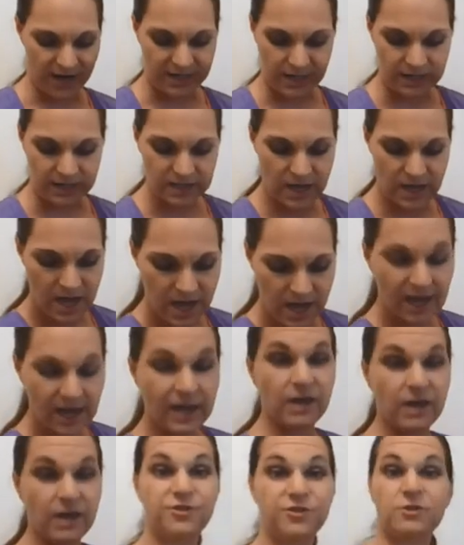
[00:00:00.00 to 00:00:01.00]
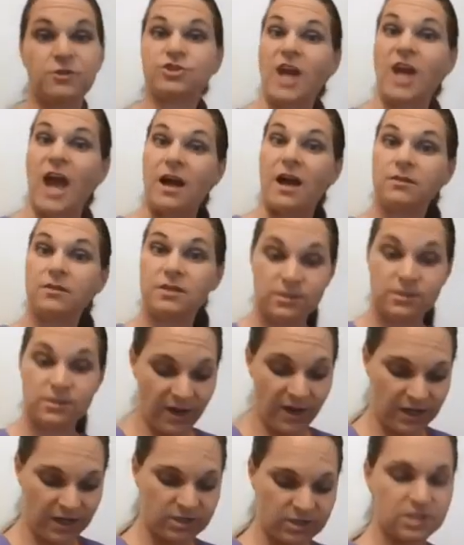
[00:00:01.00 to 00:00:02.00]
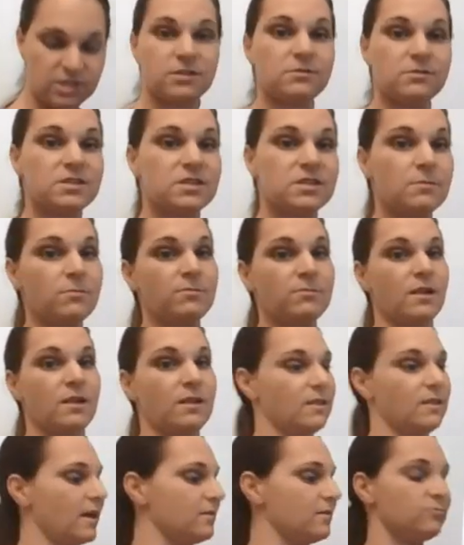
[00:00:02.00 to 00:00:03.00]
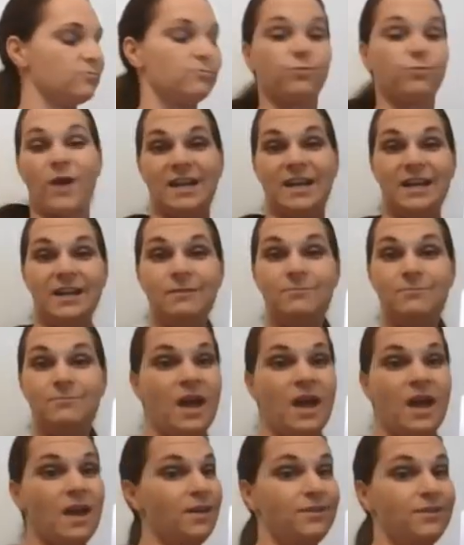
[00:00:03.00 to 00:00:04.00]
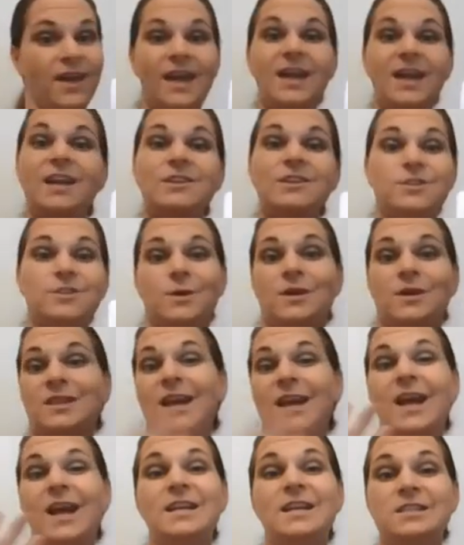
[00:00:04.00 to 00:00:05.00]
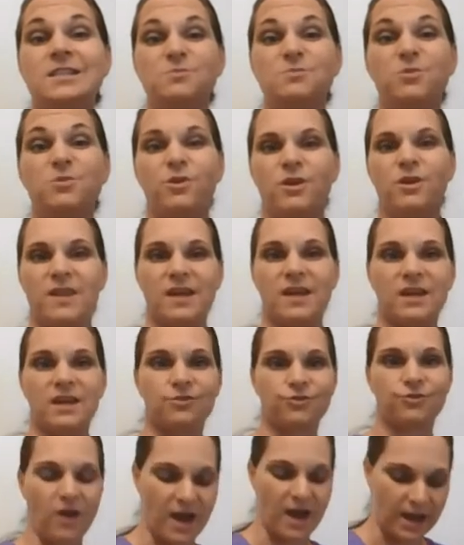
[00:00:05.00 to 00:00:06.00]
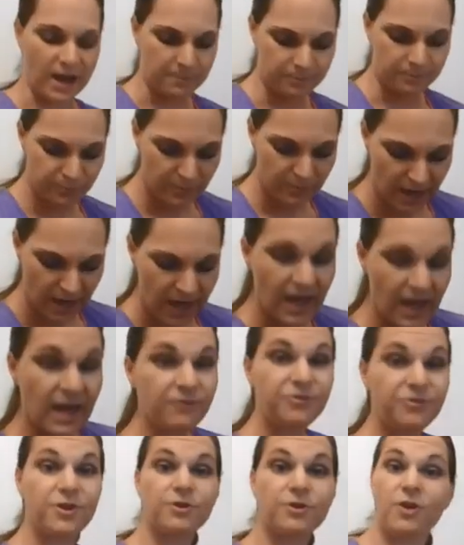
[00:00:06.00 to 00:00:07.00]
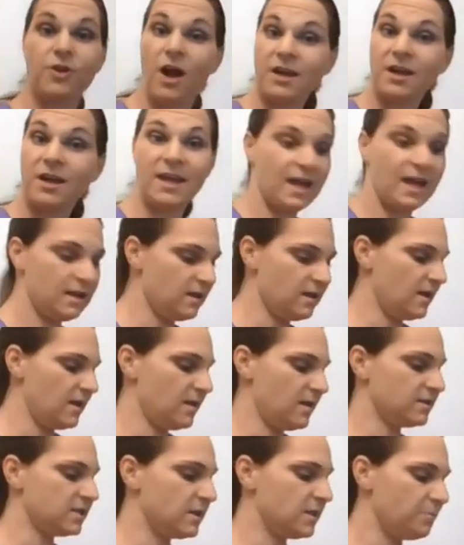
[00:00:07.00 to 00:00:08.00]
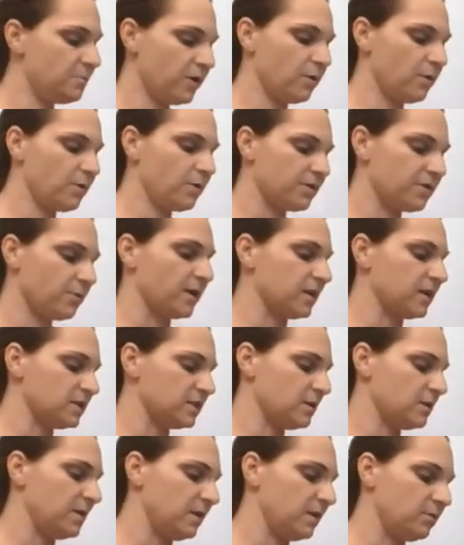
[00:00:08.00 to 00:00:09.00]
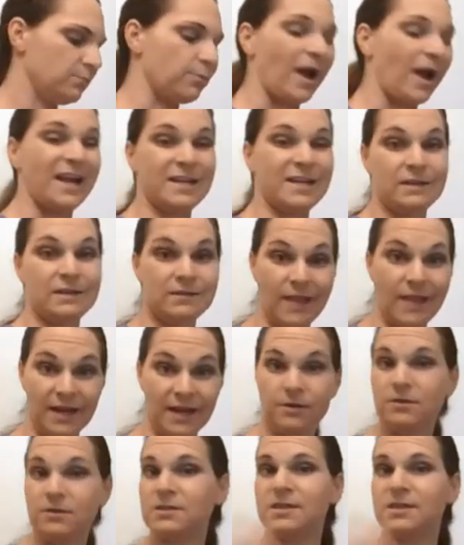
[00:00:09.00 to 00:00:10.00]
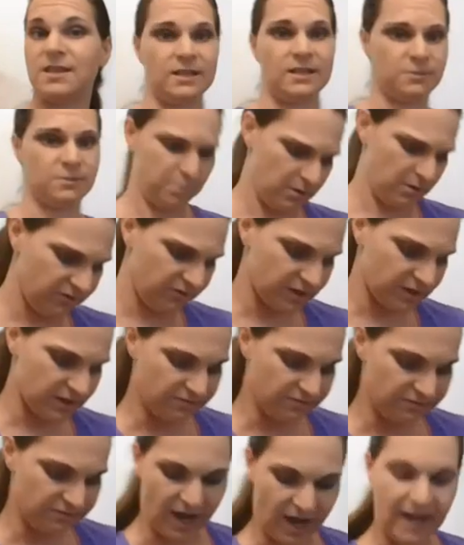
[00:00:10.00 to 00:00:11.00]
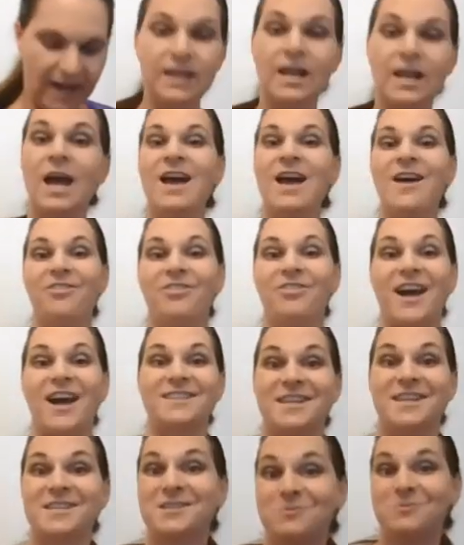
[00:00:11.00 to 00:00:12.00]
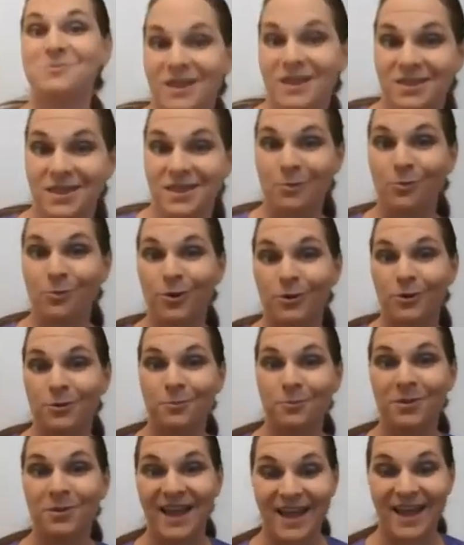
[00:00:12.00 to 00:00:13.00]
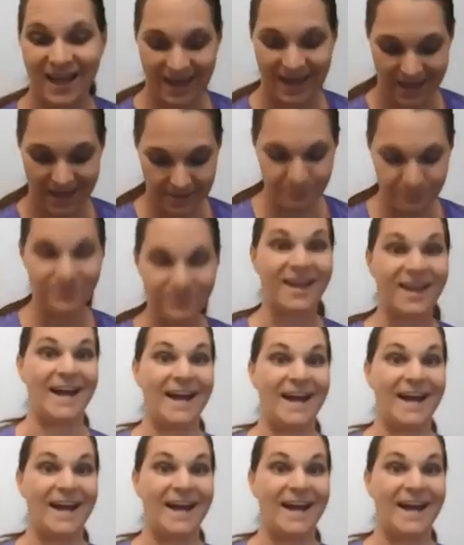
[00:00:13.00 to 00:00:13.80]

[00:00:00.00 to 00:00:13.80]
it If your child is ready to do some writing, they can do it. They can explore and they can try. If they're not yet to the point where they're ready to be writing letters, that's perfectly fine. That doesn't mean that wordplay can't